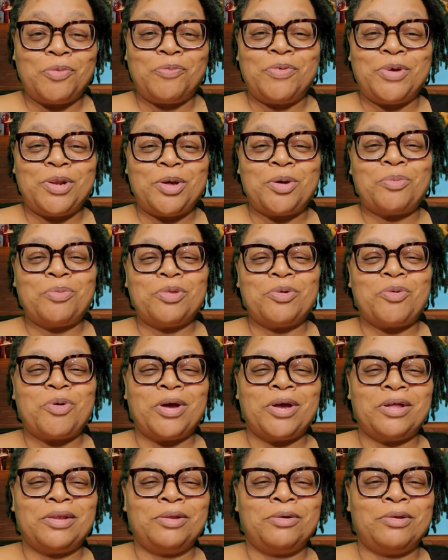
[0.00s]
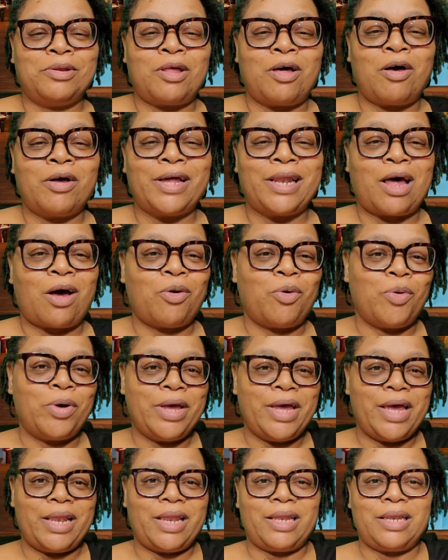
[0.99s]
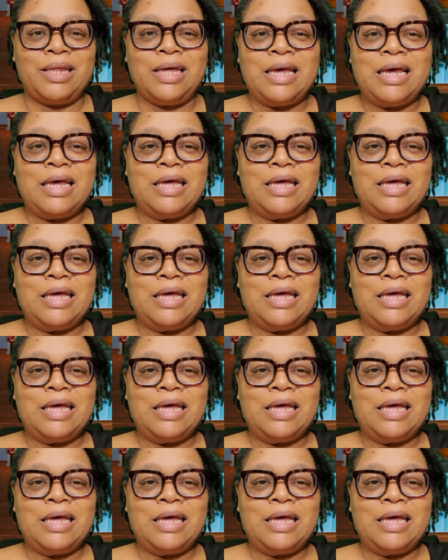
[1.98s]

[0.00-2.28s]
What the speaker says: The video was going a little long and I'll go ahead and